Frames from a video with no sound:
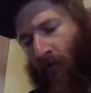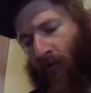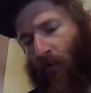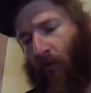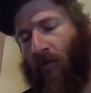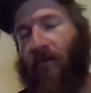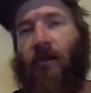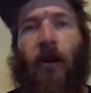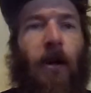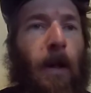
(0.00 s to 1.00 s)

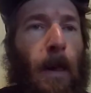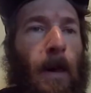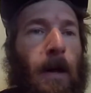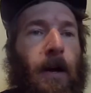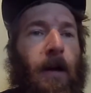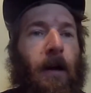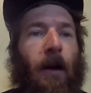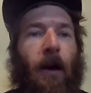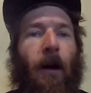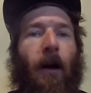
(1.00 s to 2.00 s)
Sports
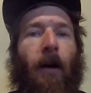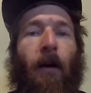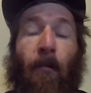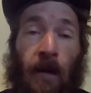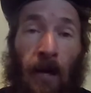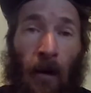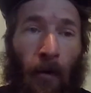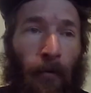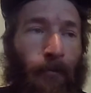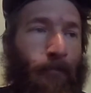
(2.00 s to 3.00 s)
Amigo.